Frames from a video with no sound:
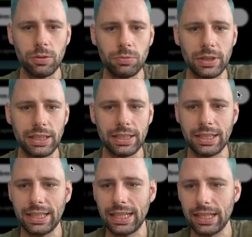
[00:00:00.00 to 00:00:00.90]
We can
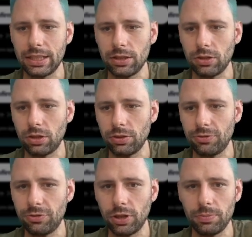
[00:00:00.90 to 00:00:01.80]
then
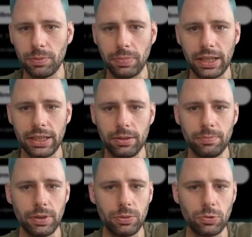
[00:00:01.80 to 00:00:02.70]
confirm the buy,
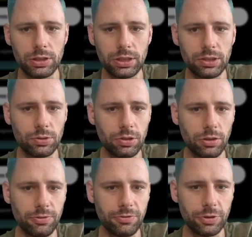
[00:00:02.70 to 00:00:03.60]
but it wants us to
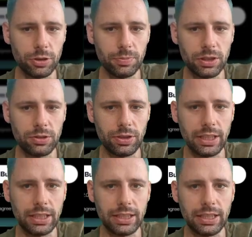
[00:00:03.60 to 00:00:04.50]
confirm the
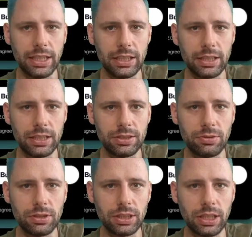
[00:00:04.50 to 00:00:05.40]
trading again. Let's do
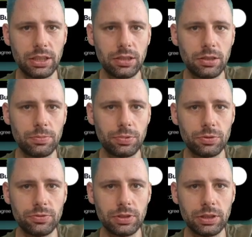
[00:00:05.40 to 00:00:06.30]
this again.
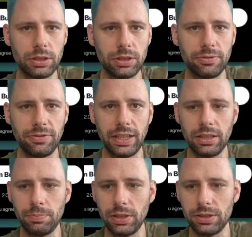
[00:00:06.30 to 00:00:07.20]
Approval
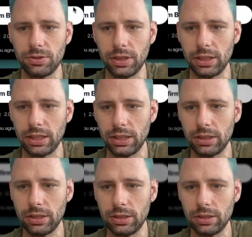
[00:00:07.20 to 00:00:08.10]
failed. Please try again.